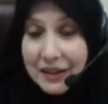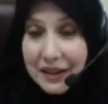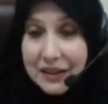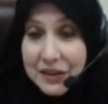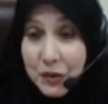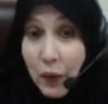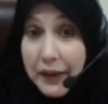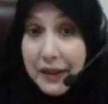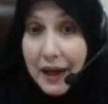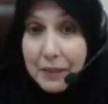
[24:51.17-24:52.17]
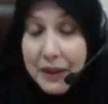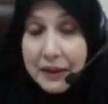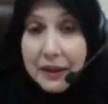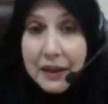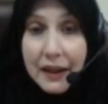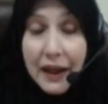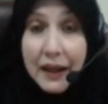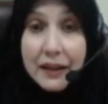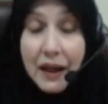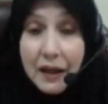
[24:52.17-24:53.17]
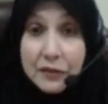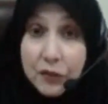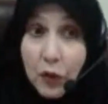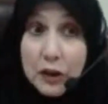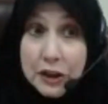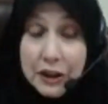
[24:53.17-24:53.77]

It is quite common. And unfortunately,